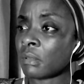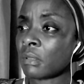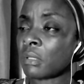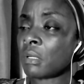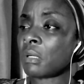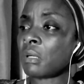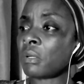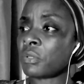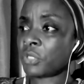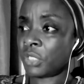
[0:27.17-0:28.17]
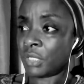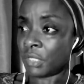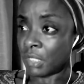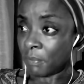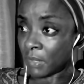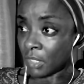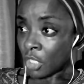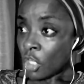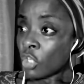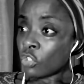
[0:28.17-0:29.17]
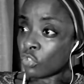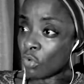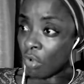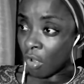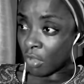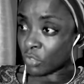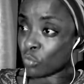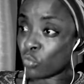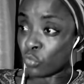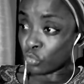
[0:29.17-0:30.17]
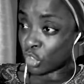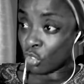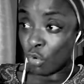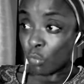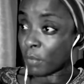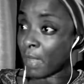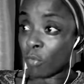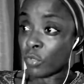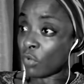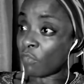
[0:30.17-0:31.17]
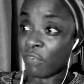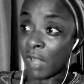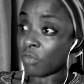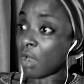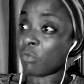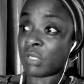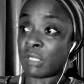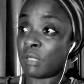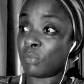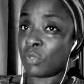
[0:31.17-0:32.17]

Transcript: Oh, she's sleeping. So us single women, we don't value our sleep.